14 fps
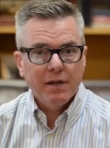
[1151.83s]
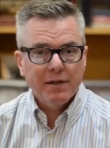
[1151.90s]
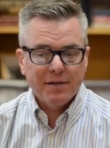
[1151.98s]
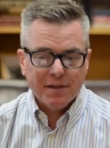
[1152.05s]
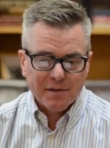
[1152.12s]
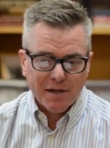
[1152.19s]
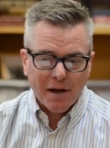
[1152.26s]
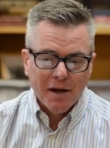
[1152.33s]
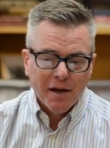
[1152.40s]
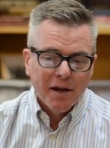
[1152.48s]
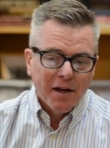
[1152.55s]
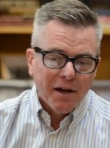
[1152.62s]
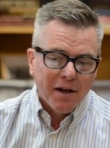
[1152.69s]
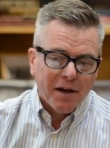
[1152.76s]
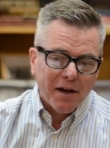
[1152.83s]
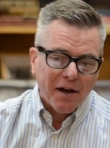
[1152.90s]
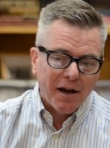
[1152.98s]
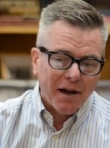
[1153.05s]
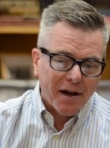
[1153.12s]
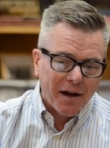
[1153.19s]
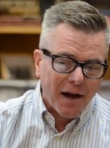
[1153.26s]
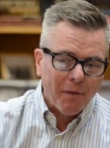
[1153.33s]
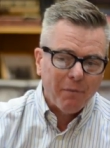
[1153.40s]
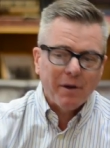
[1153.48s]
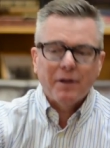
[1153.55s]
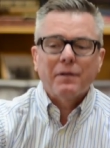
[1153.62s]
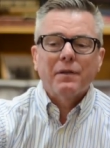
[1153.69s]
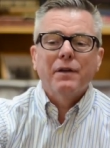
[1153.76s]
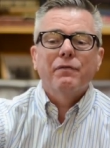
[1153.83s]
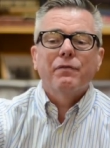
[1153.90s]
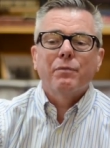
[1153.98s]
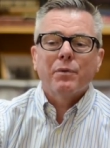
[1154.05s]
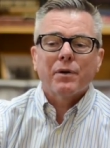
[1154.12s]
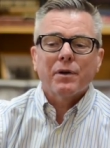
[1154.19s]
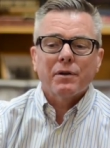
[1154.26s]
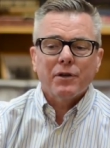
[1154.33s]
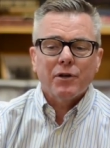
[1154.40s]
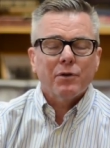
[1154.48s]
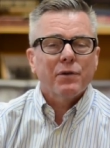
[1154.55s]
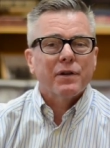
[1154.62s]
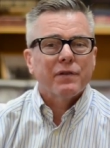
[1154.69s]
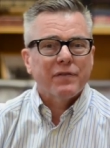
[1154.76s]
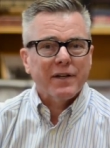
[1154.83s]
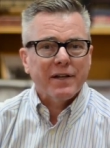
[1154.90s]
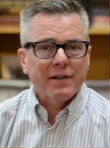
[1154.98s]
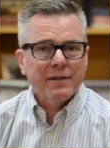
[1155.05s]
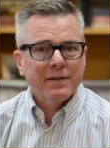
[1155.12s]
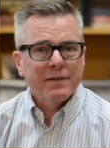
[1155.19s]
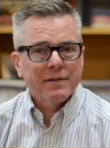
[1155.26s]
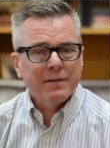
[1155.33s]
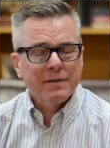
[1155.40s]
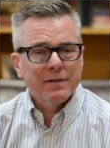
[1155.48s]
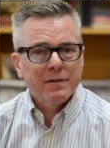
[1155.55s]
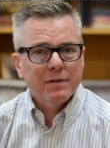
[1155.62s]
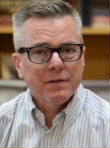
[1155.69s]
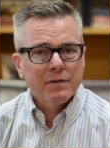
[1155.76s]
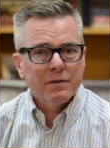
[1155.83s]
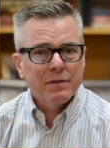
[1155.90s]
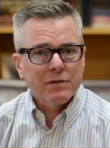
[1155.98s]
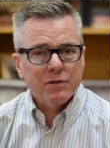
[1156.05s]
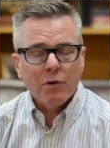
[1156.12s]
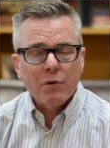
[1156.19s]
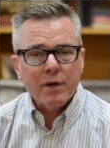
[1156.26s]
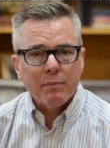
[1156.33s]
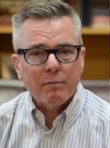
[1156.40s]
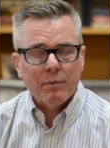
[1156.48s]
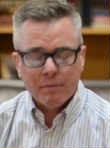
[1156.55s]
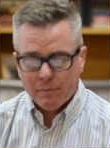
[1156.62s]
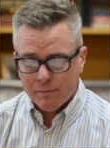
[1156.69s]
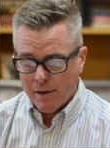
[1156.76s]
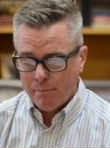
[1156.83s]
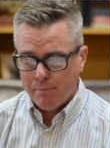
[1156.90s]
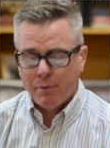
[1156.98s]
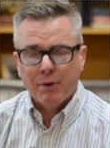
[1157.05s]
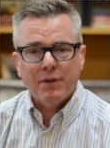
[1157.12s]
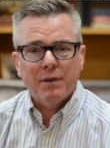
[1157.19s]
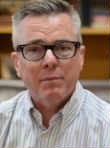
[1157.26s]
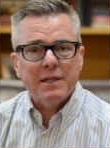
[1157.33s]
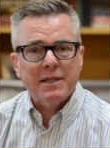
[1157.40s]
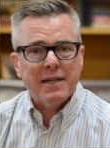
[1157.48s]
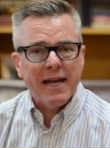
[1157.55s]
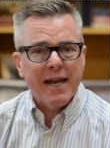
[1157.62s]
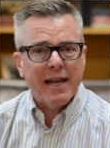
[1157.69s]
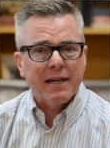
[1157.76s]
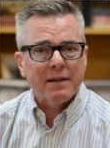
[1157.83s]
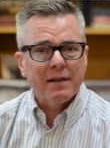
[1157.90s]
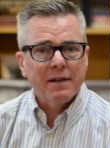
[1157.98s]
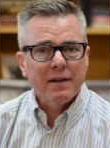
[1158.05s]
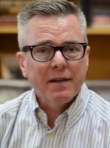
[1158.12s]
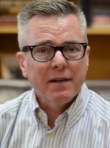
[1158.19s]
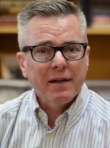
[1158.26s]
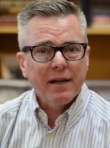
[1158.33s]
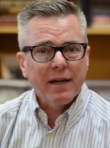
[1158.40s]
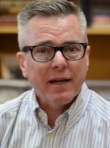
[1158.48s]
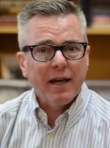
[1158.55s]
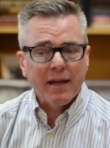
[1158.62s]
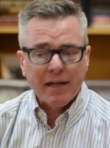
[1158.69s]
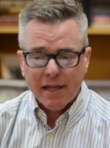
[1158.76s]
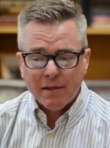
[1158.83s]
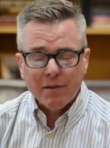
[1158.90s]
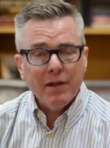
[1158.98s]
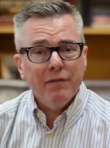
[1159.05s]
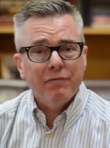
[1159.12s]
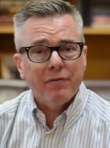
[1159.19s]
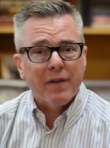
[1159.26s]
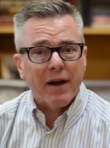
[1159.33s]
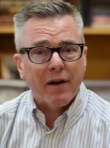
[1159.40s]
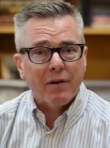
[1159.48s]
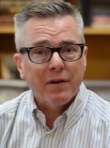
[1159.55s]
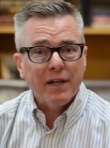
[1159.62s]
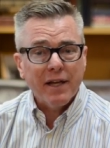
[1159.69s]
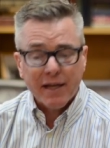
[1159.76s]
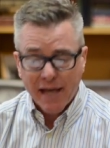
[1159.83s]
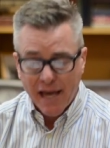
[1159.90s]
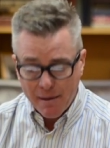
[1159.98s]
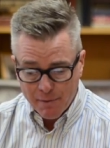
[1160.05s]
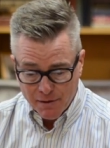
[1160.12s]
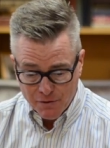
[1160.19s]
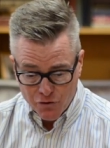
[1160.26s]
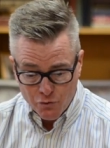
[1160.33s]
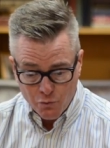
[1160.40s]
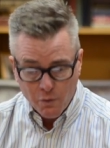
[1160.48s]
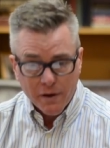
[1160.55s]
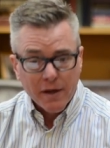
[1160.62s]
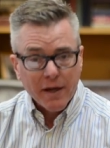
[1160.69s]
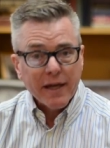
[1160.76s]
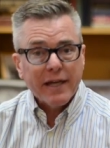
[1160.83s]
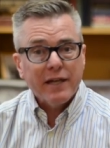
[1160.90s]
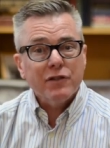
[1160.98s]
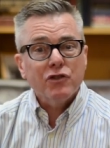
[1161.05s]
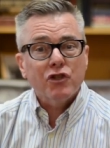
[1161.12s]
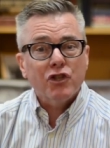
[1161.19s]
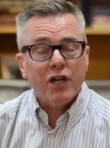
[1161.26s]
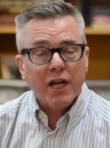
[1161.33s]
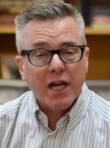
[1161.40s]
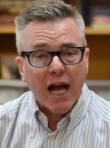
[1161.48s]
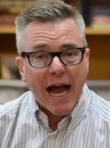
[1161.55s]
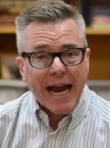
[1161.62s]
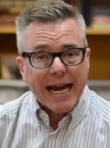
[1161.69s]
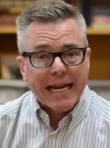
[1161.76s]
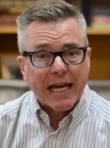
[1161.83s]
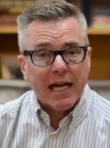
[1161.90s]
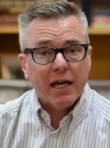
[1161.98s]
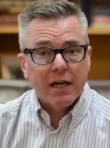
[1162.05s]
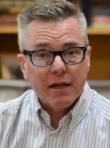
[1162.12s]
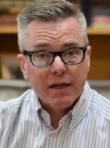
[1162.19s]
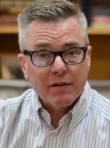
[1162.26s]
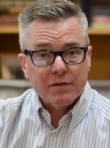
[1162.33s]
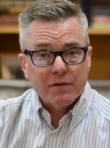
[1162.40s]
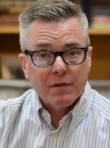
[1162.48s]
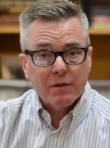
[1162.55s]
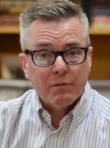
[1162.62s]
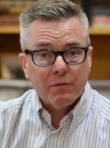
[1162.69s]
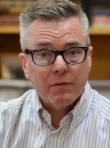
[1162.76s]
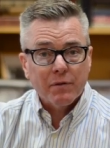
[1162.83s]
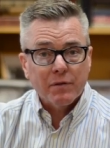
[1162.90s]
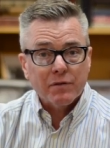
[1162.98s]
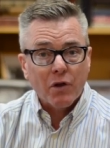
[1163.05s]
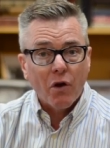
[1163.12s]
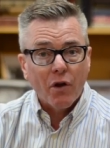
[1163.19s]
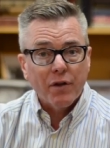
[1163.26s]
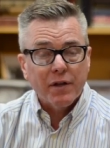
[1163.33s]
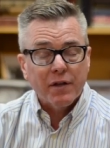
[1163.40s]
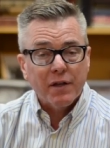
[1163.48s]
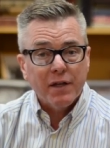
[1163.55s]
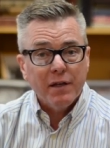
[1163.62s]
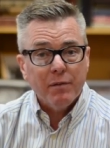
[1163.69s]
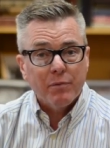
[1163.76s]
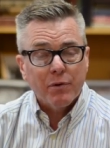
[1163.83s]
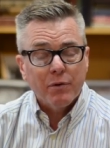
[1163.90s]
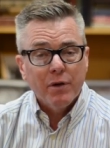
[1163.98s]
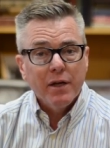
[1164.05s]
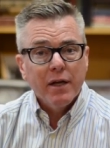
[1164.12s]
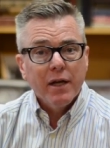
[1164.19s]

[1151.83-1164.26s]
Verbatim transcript: He says, "I, I want to live where you're living." So he they built him a tent, and he lived there. He came and his Shekinah, as the, is called in the Hebrew,